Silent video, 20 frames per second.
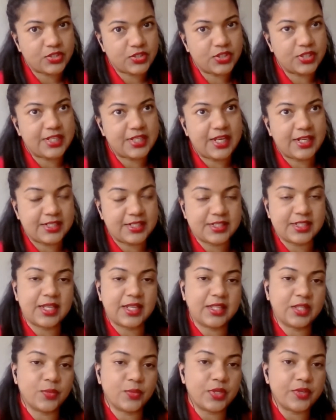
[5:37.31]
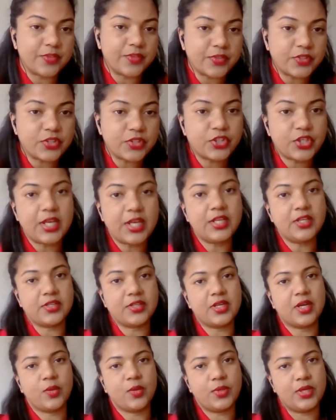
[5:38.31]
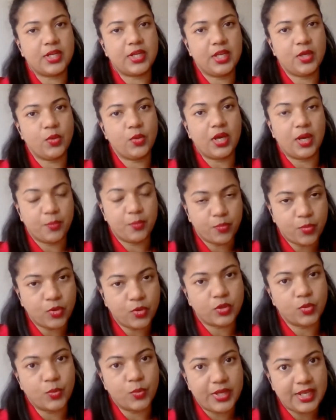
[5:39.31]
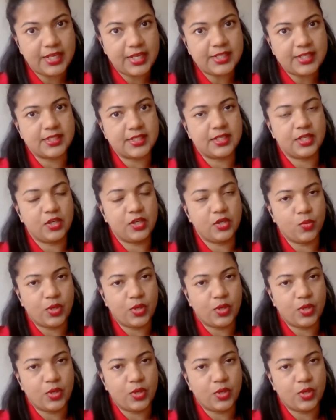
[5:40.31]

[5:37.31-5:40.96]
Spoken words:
So that is another way we've changed our working both ways and,